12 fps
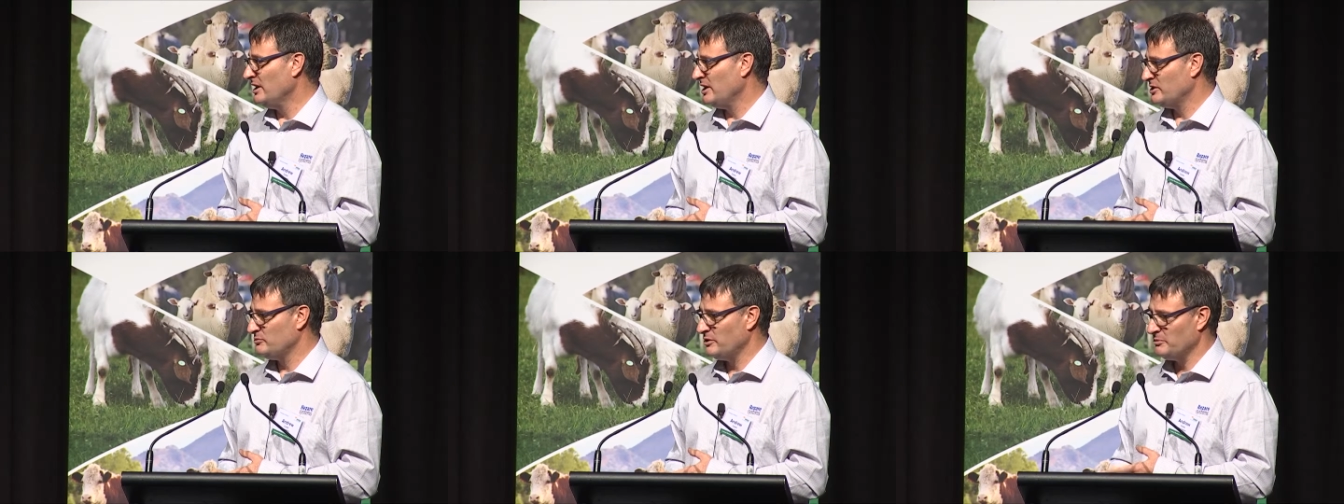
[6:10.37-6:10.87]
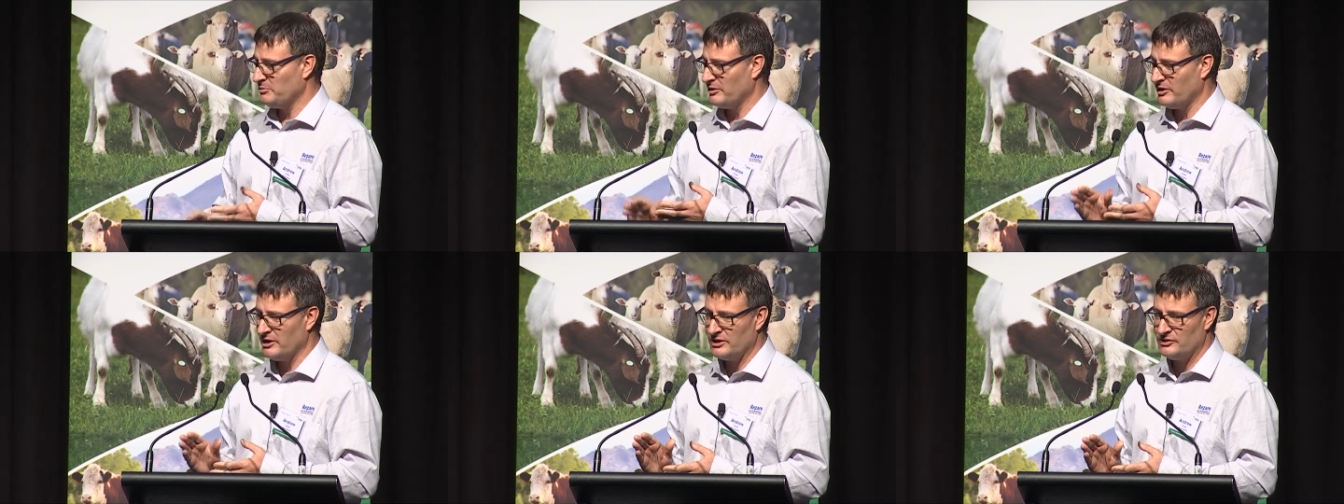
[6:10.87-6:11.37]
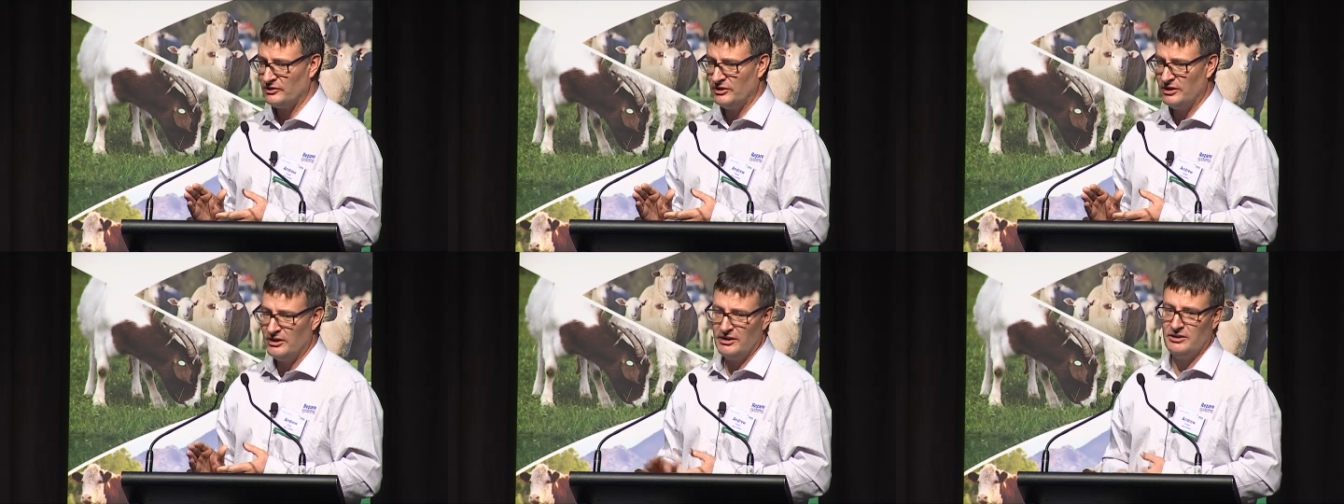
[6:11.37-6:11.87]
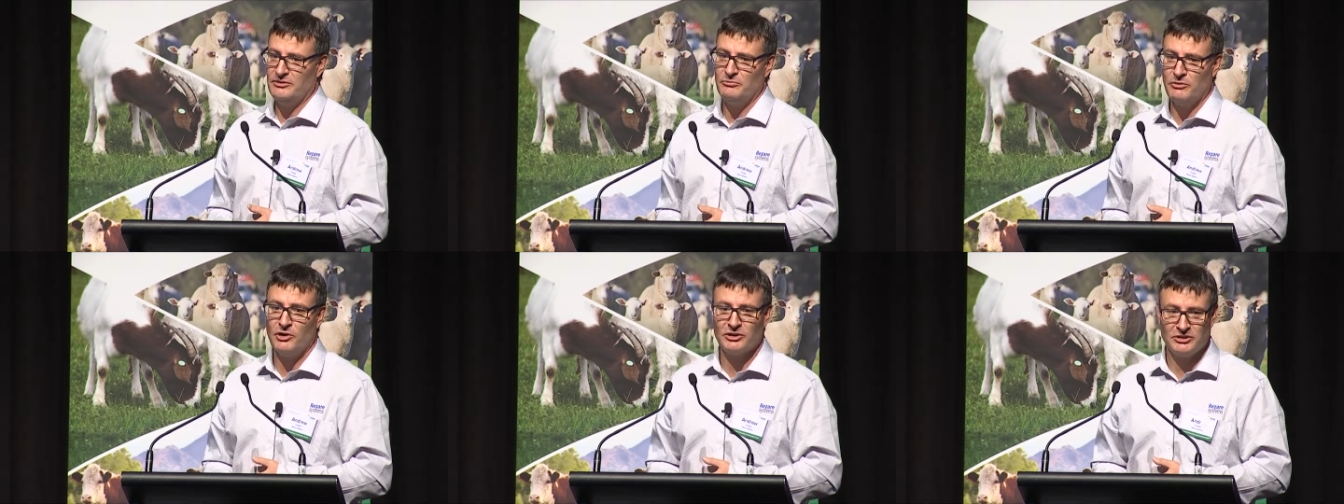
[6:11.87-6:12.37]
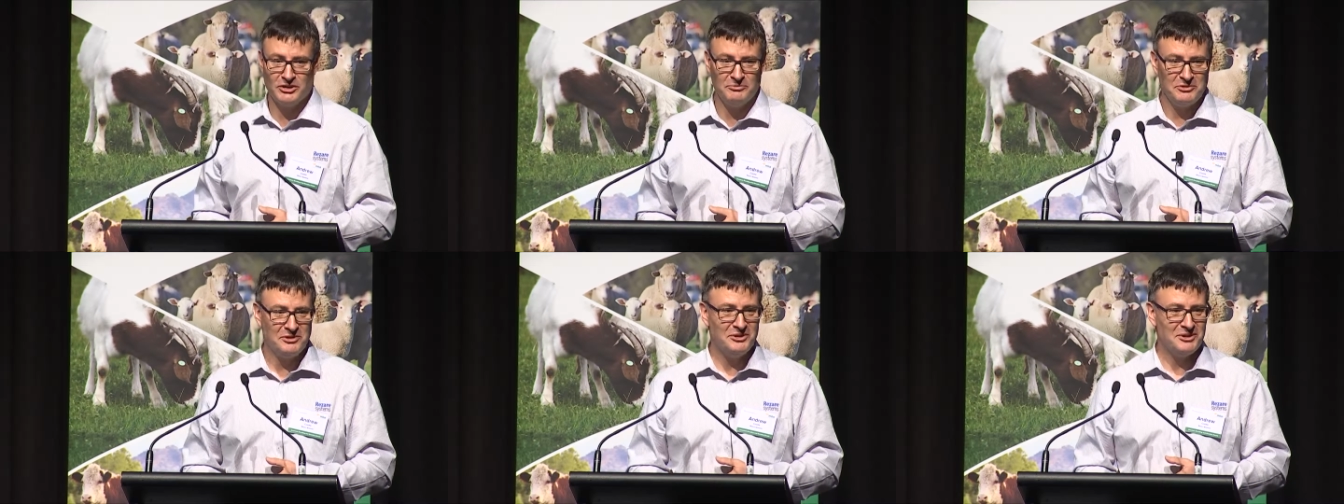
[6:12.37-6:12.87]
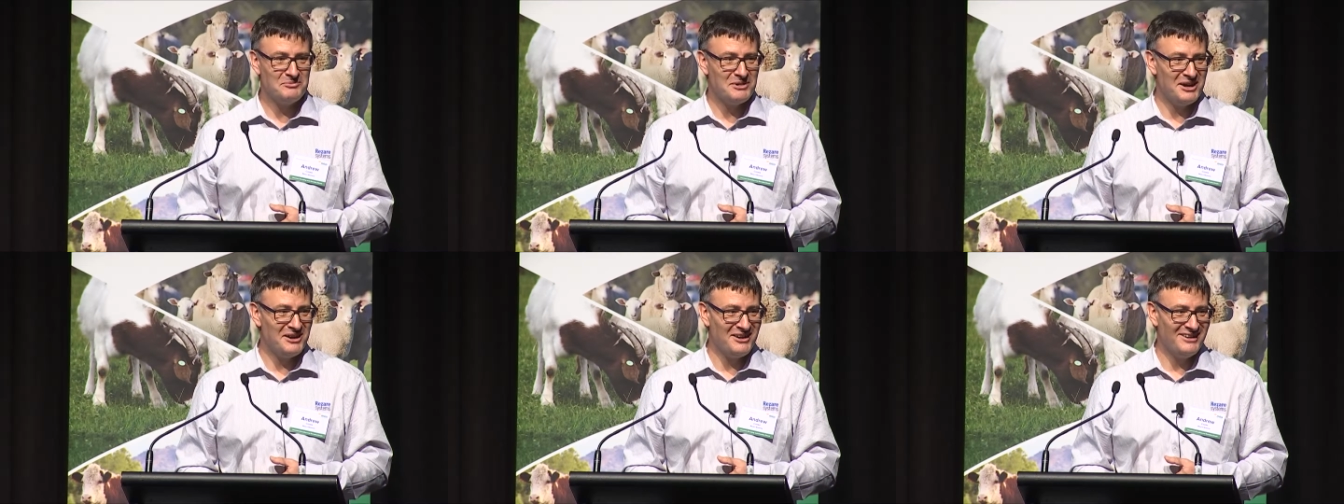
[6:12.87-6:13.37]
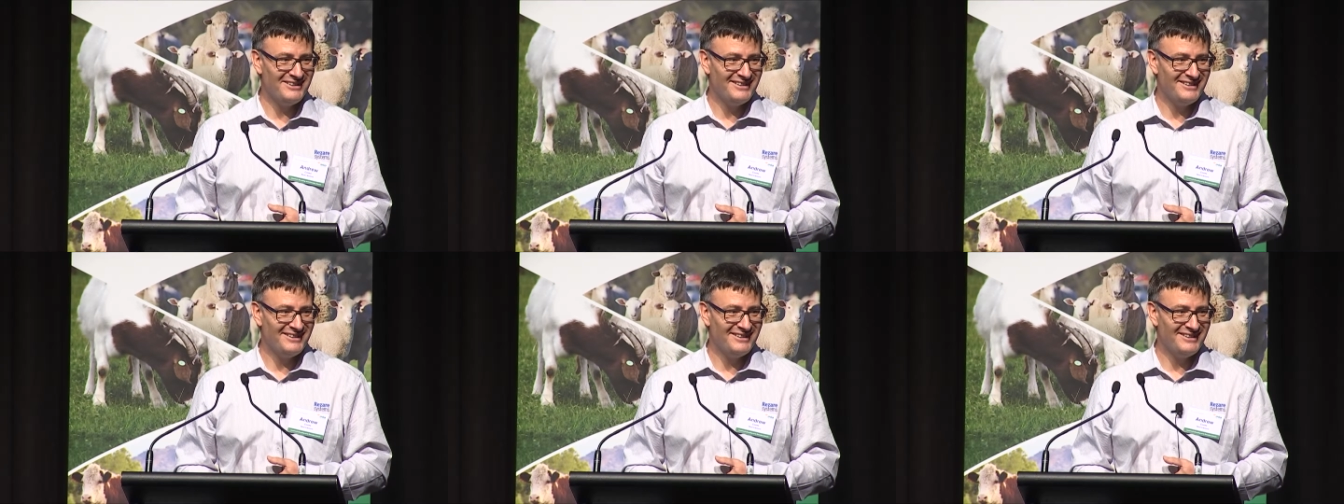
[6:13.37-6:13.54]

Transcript: as we apply modern computing power